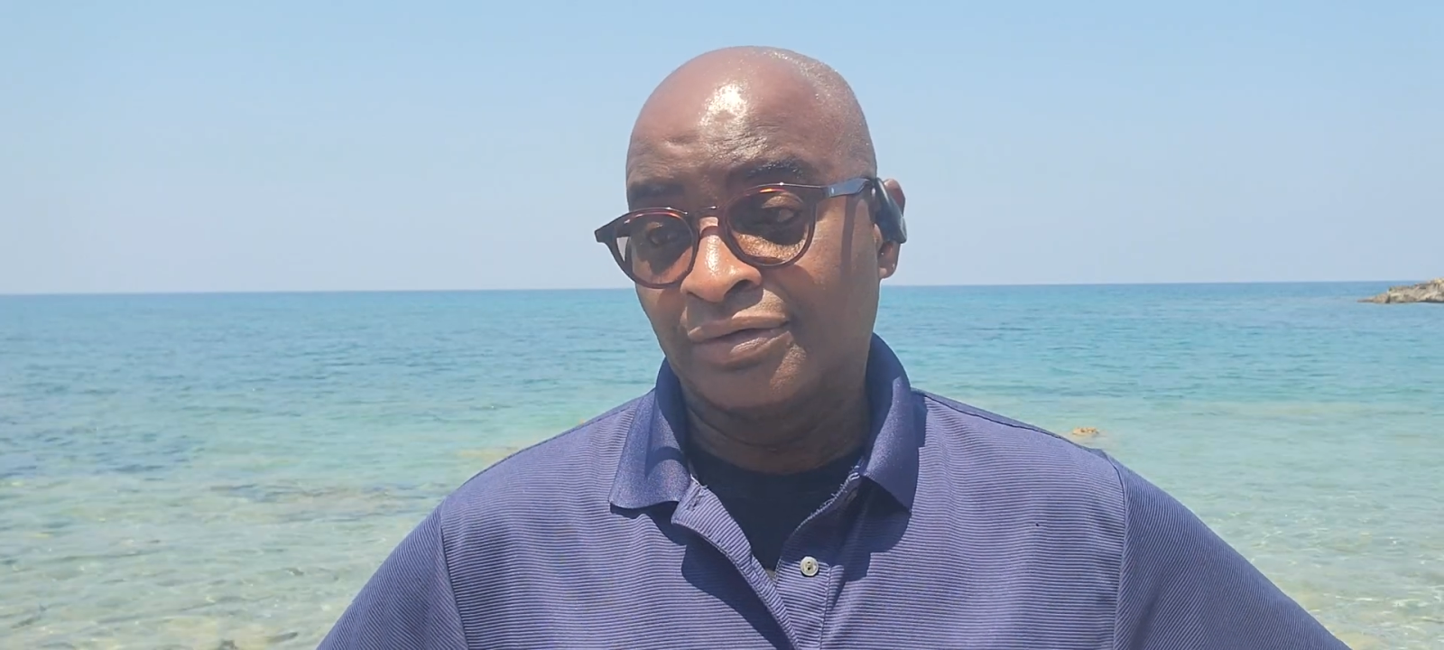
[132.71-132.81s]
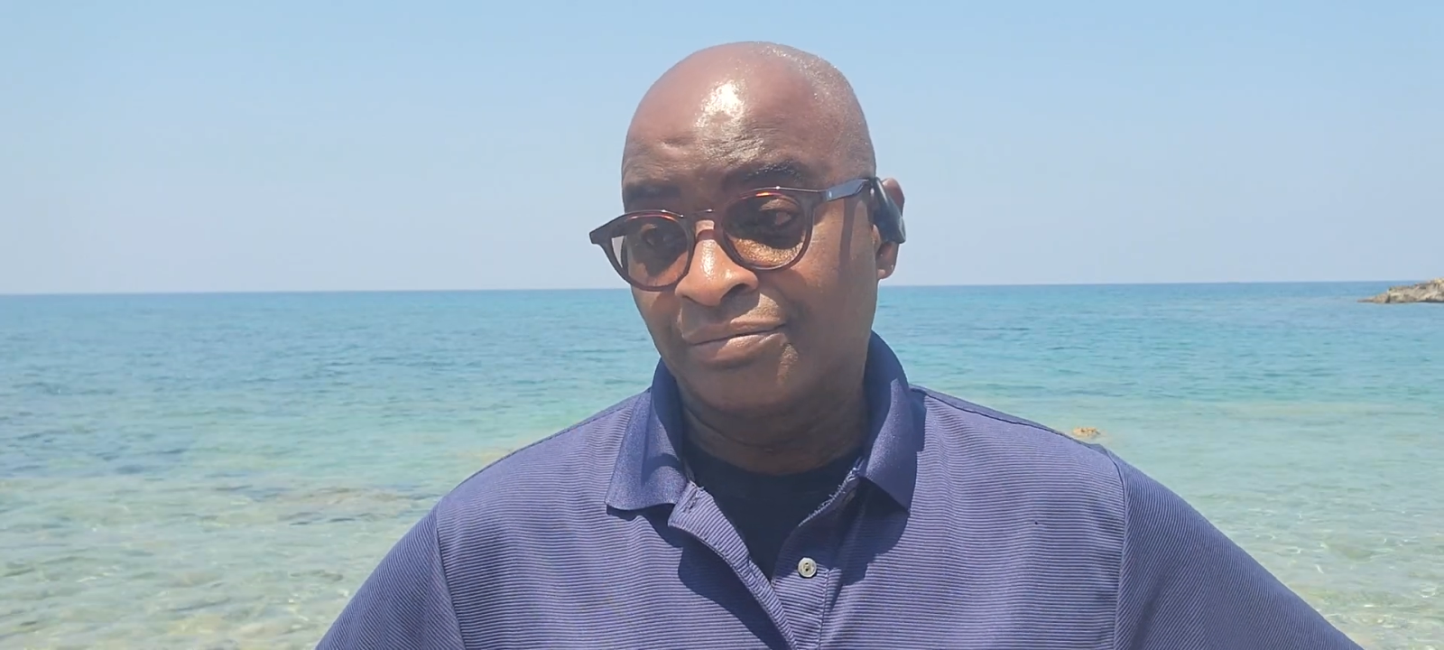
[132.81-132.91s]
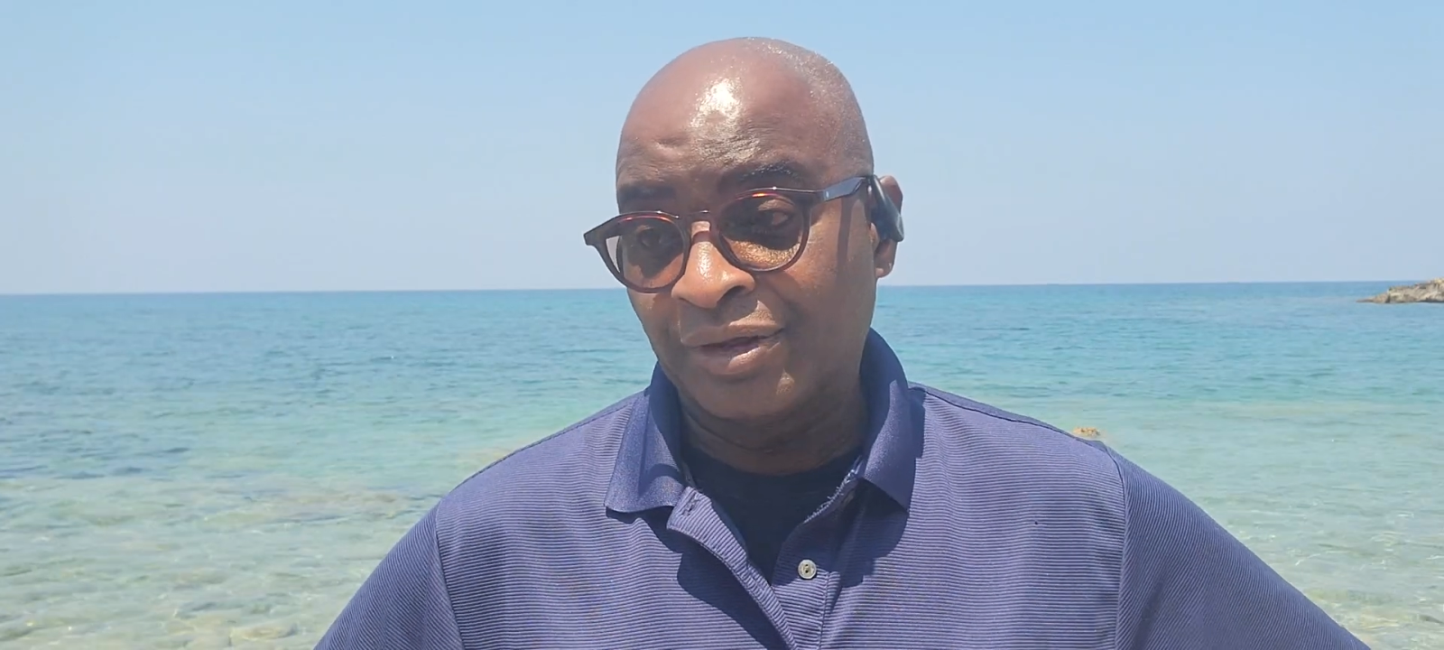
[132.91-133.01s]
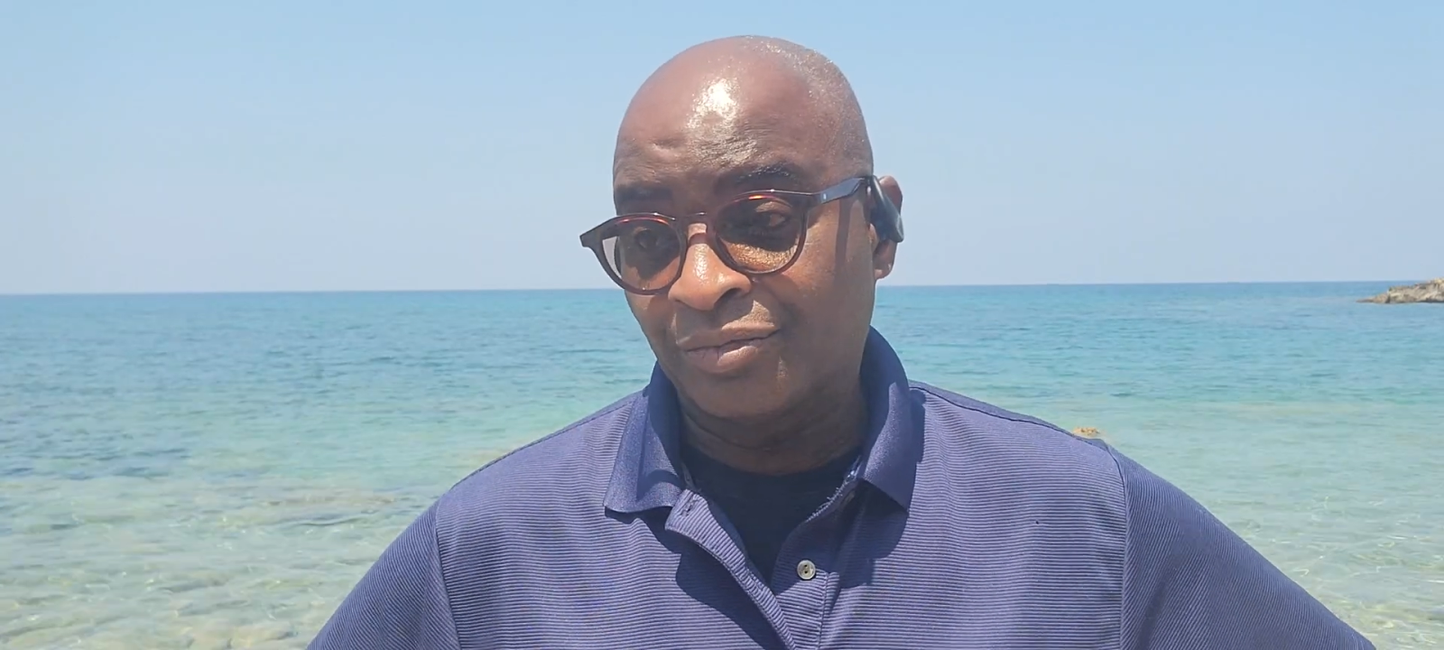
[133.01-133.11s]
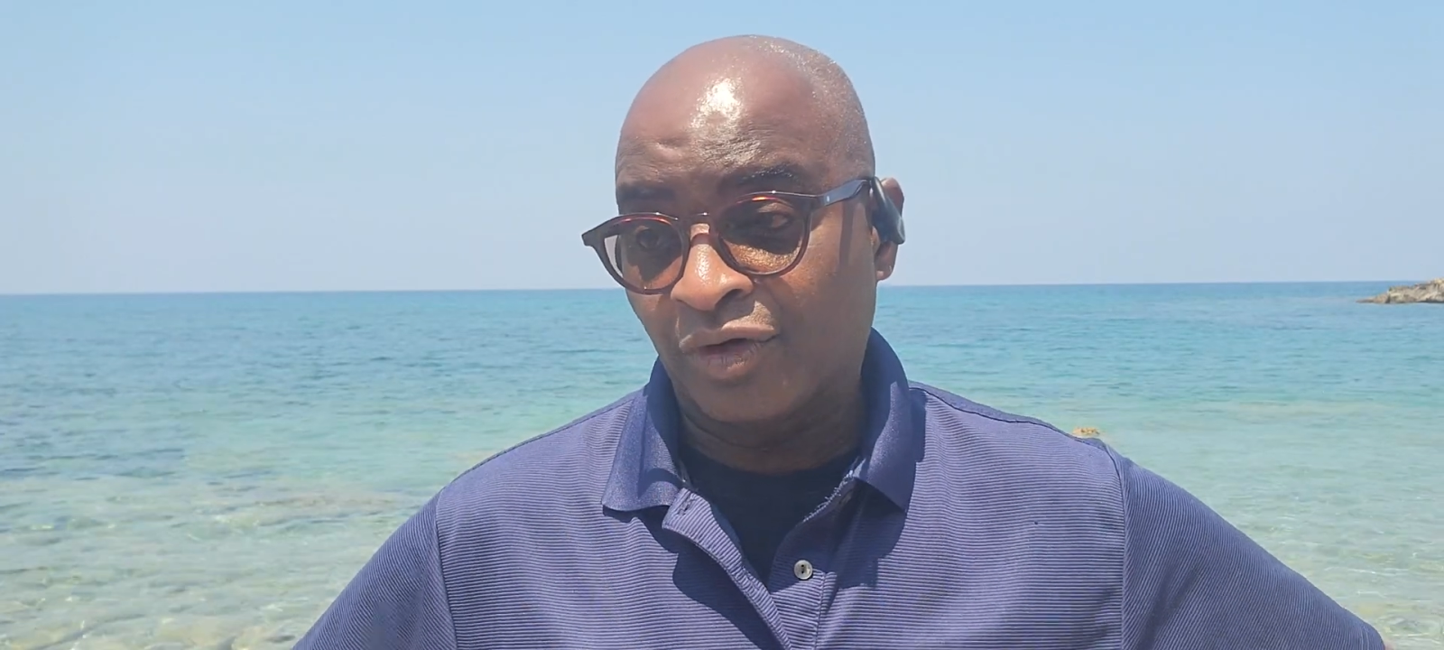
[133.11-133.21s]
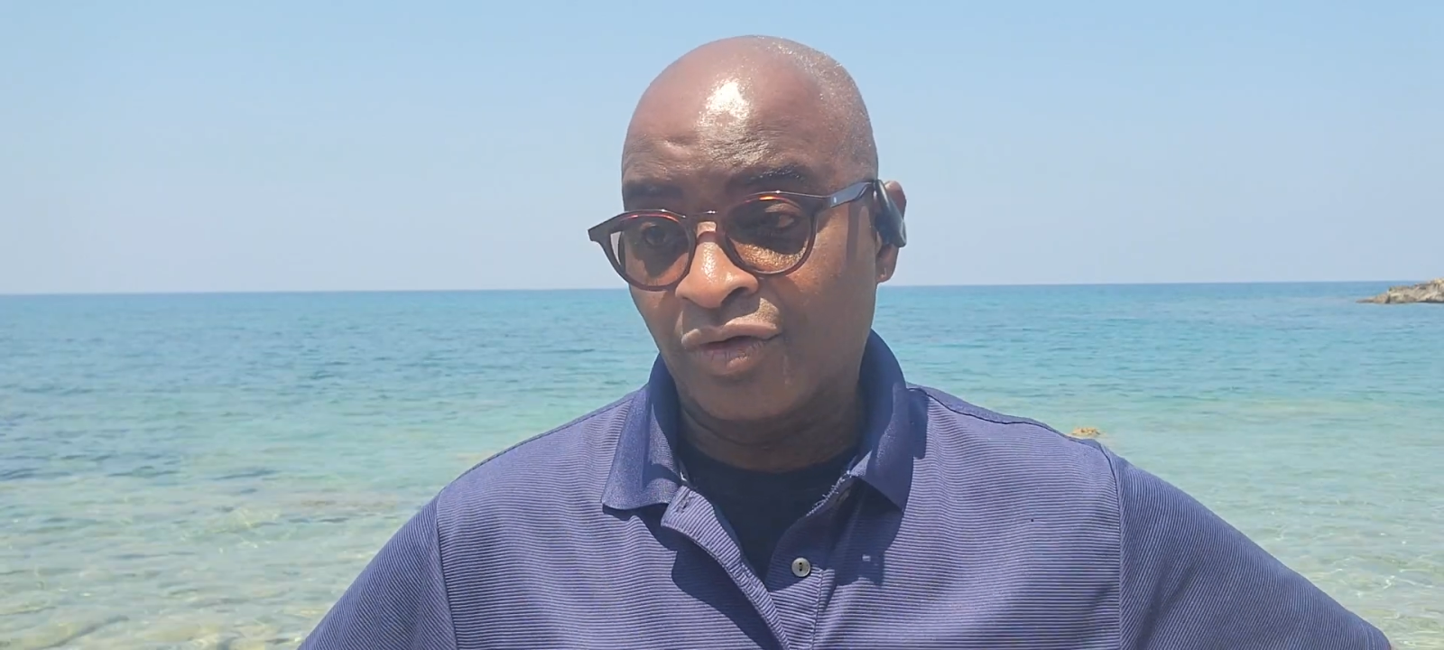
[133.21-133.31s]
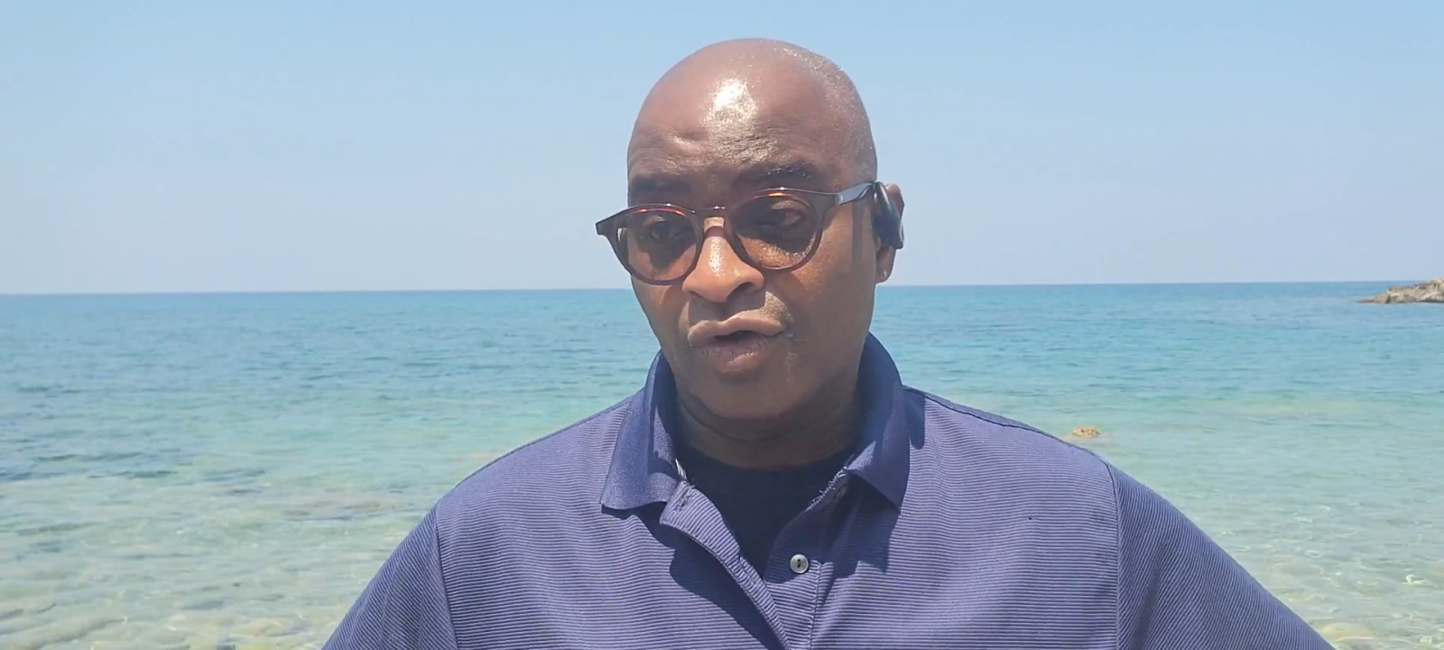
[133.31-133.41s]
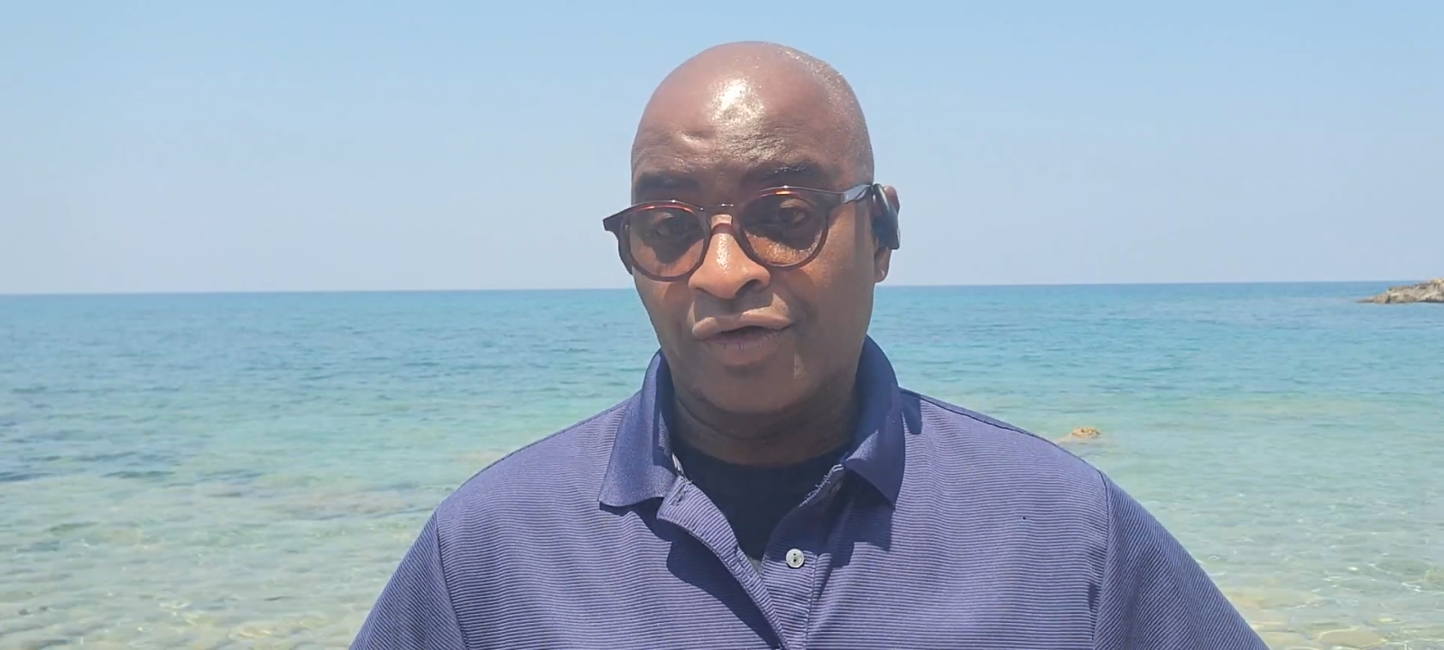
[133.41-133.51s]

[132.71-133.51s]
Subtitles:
people who